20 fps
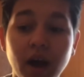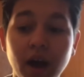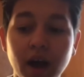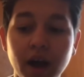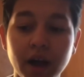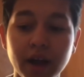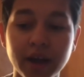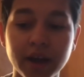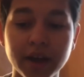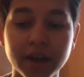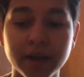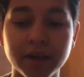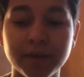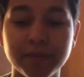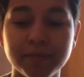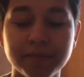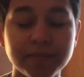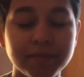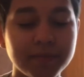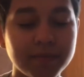
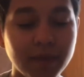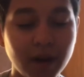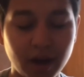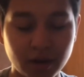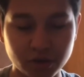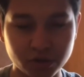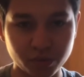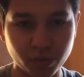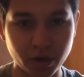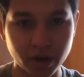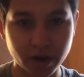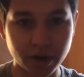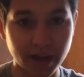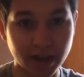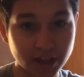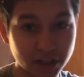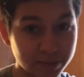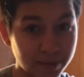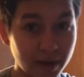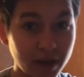I I was wearing
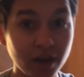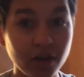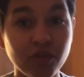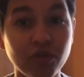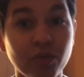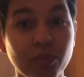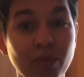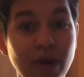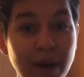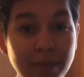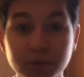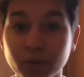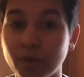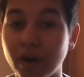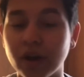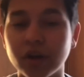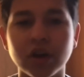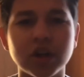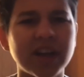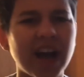ace bandage wrapped
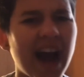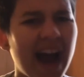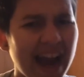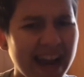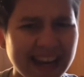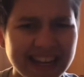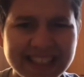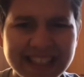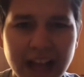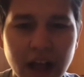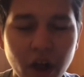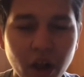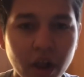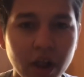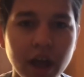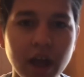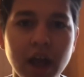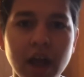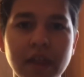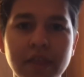around tight as
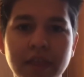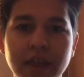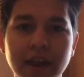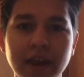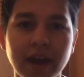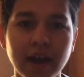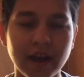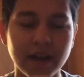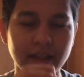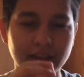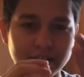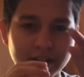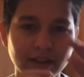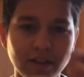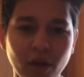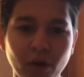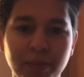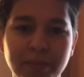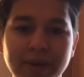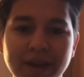hell, and then like
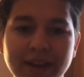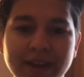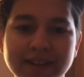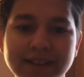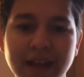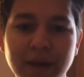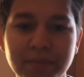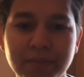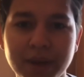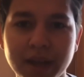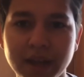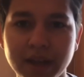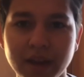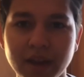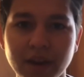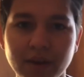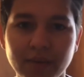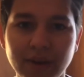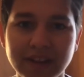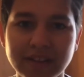the little pins, I pinned
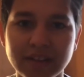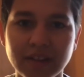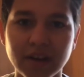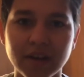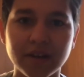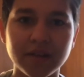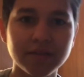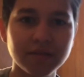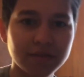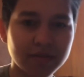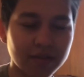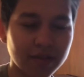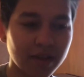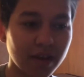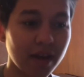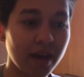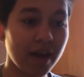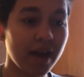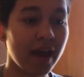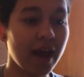it right there
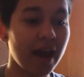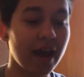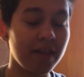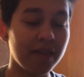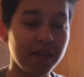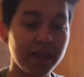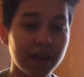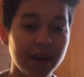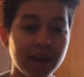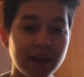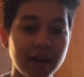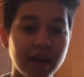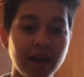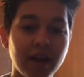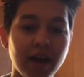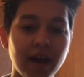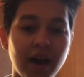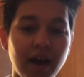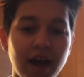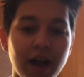and
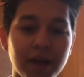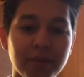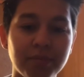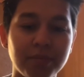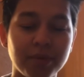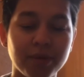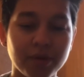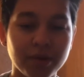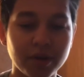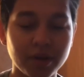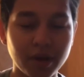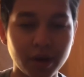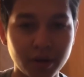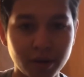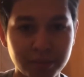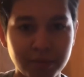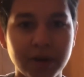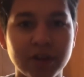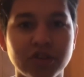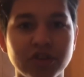then I put
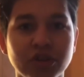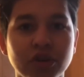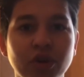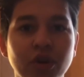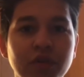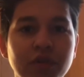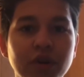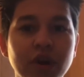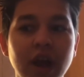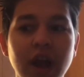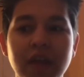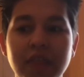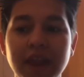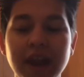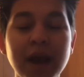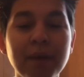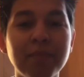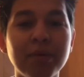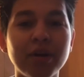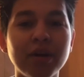my shirt over it, and
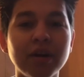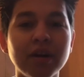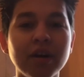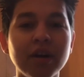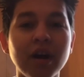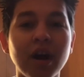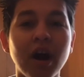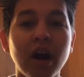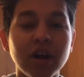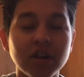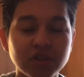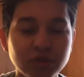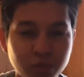then I put a